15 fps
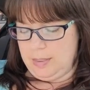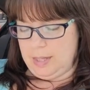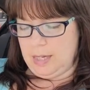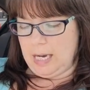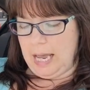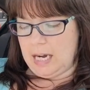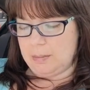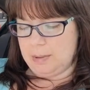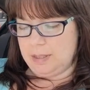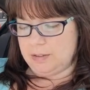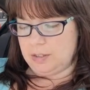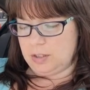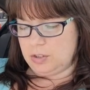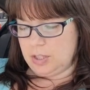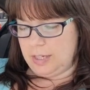The anatomy
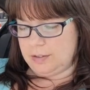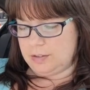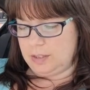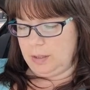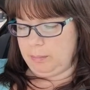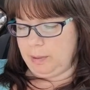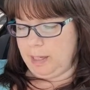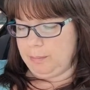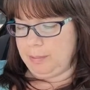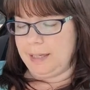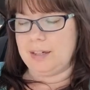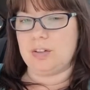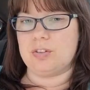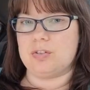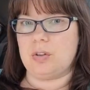suggests a
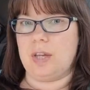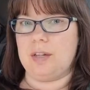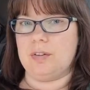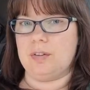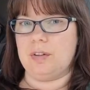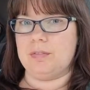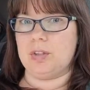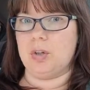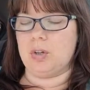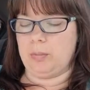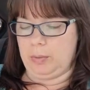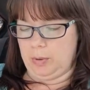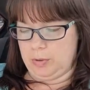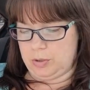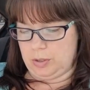bipedal style of
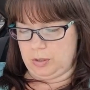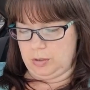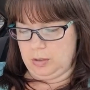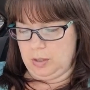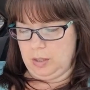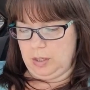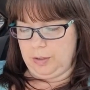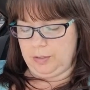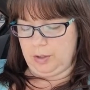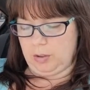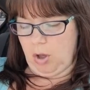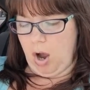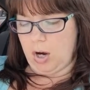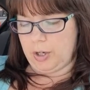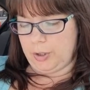locomotion. The
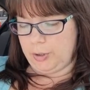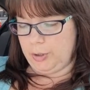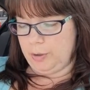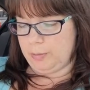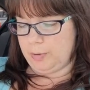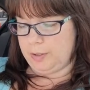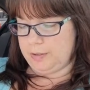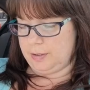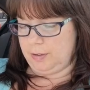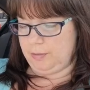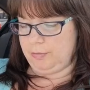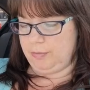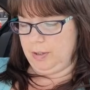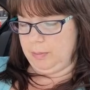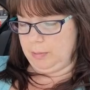longer humerus
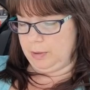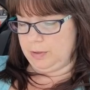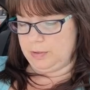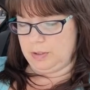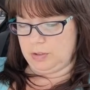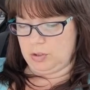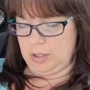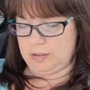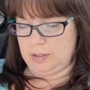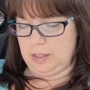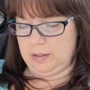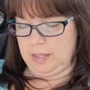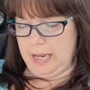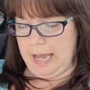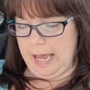and femur suggest
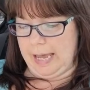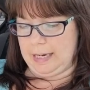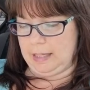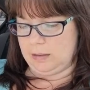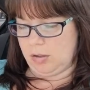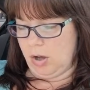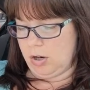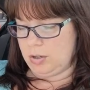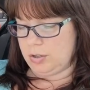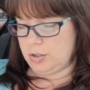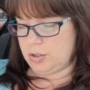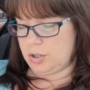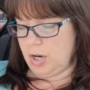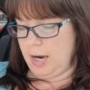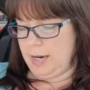that they had a longer
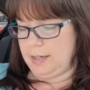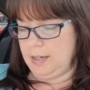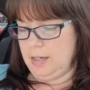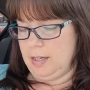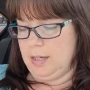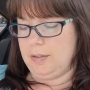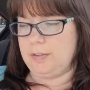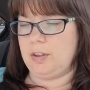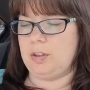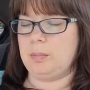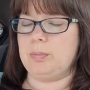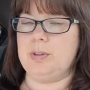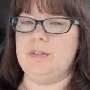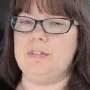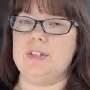stride than the
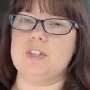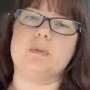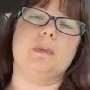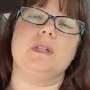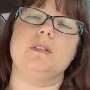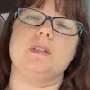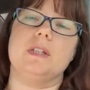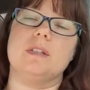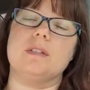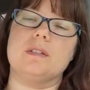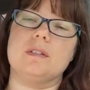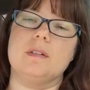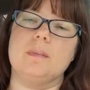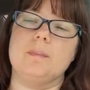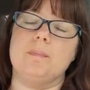previous
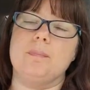species.